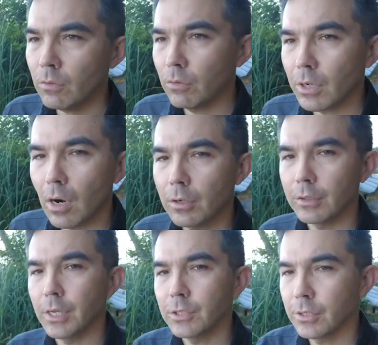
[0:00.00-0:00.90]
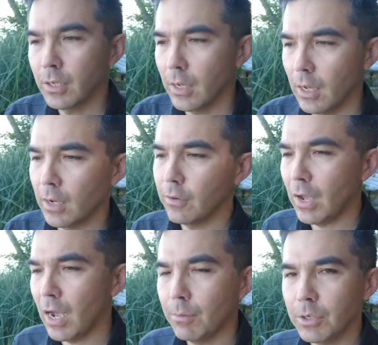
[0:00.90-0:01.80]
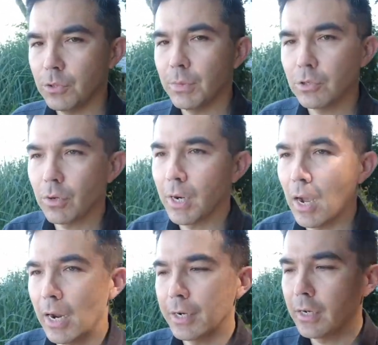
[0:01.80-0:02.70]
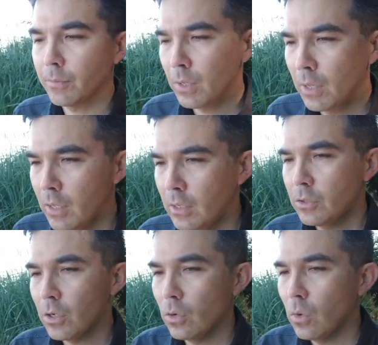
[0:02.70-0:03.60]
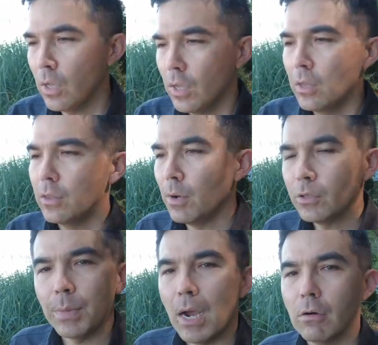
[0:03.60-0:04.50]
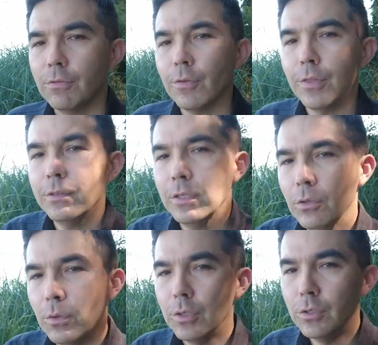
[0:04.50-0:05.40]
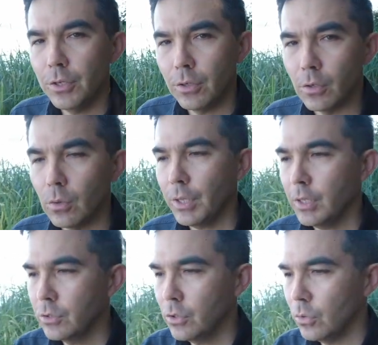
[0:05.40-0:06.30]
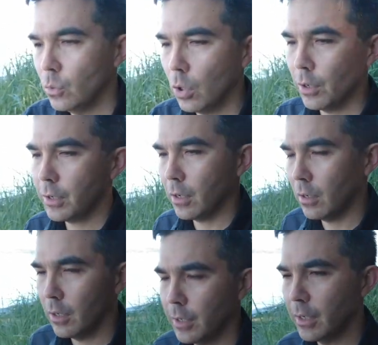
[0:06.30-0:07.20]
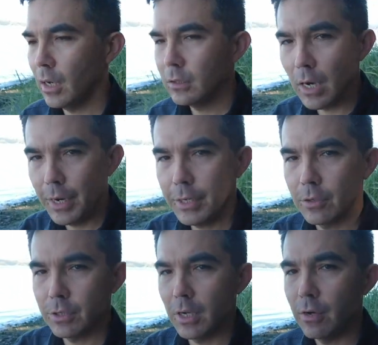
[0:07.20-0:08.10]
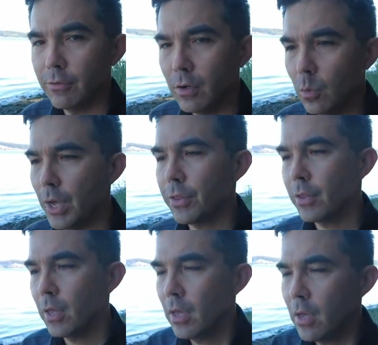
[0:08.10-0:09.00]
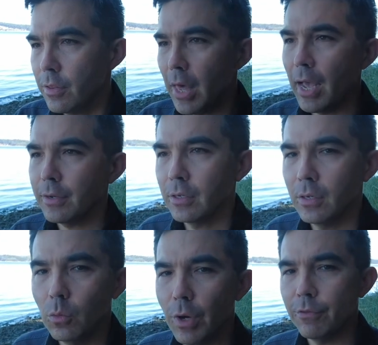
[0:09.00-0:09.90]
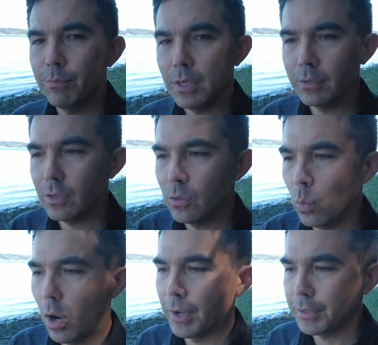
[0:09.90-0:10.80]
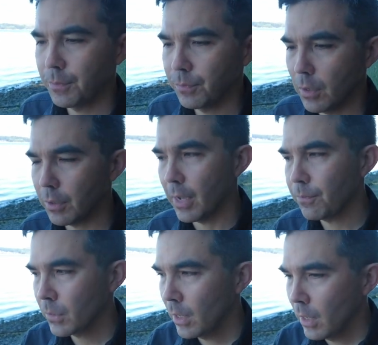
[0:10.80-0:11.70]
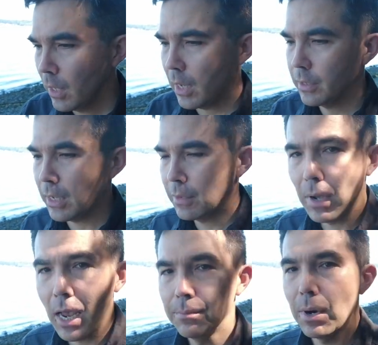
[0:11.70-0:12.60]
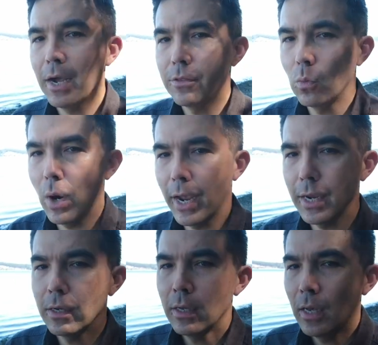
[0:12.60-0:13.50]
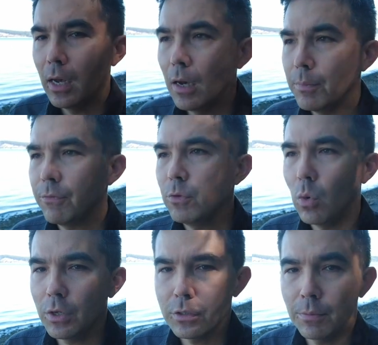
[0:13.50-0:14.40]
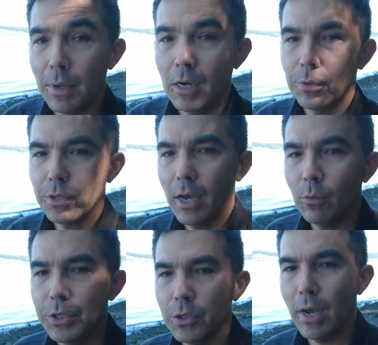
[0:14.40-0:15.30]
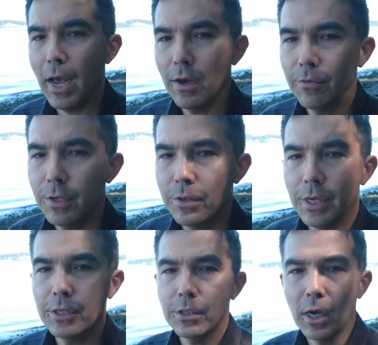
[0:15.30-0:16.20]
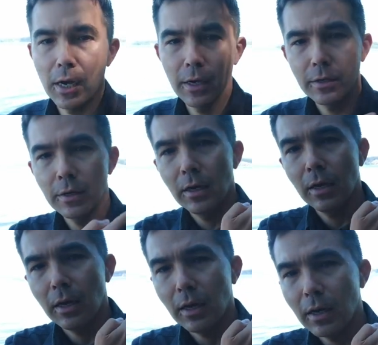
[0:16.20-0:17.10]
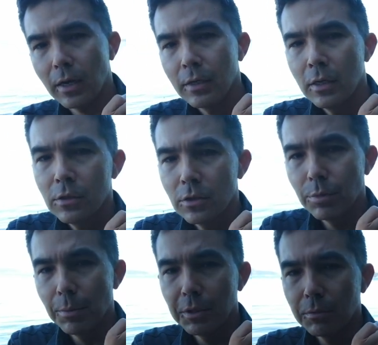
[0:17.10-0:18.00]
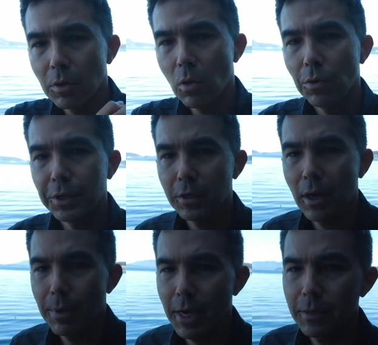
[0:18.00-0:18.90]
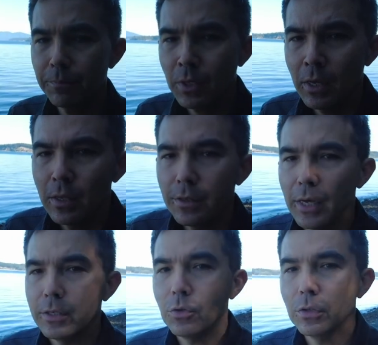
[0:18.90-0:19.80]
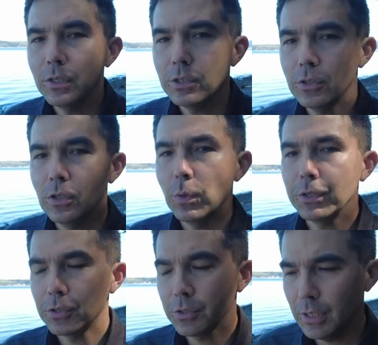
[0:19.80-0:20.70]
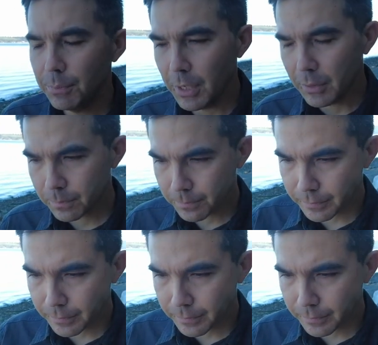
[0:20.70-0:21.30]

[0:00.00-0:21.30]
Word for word: regardless of how much you may try to hide it so the most powerful thing that you can do is to work on aligning yourself with that way of being that you want. Okay, and and and by the way, um, if you want some help with that, we do have this uh, uh, subliminal recording that I made that you can listen to while you're sleeping,